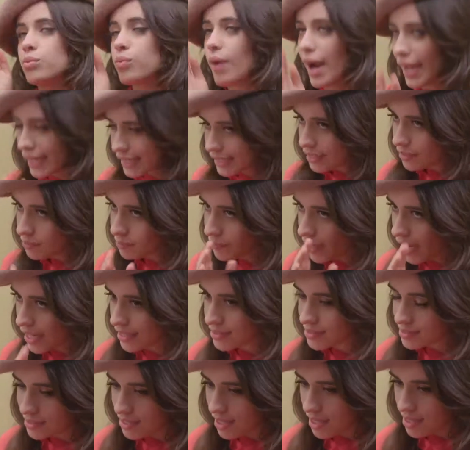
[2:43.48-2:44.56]
writing
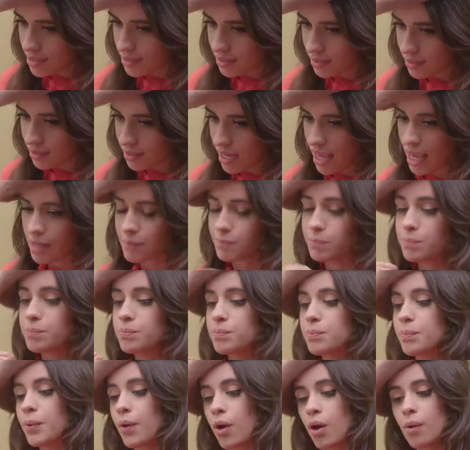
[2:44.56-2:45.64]
mindset and
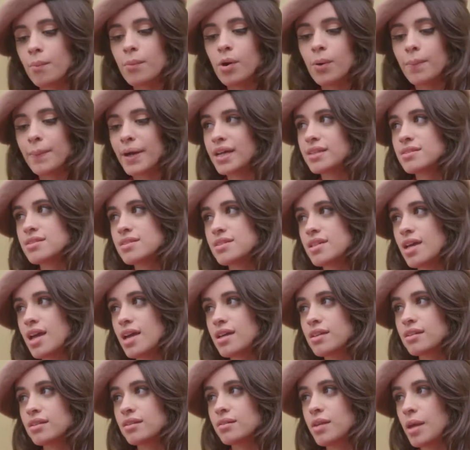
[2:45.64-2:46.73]
promo mindset
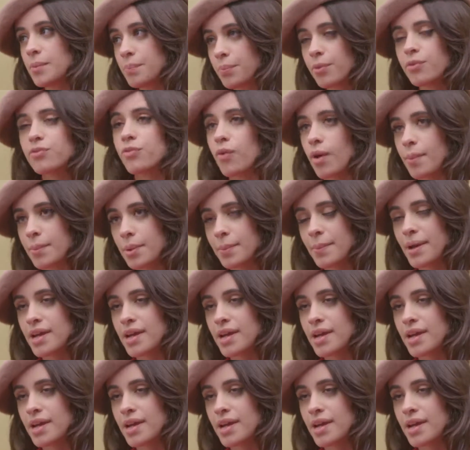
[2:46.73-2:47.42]
mm -hmm. and performer